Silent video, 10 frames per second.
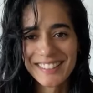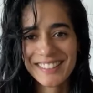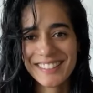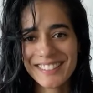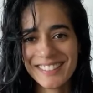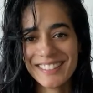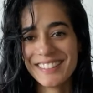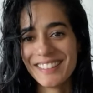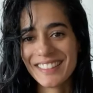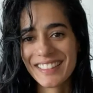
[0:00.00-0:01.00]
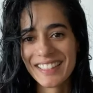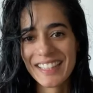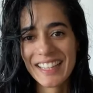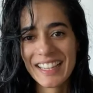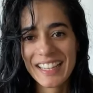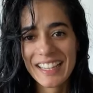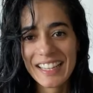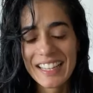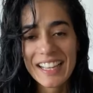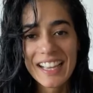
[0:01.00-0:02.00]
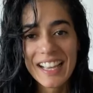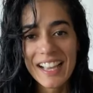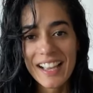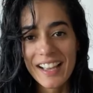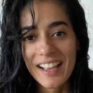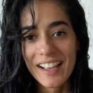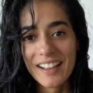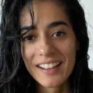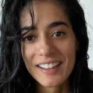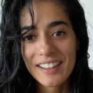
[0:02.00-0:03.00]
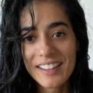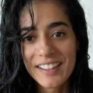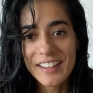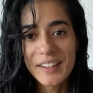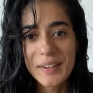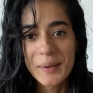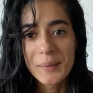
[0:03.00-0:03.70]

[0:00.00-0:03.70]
No one is speaking in this clip.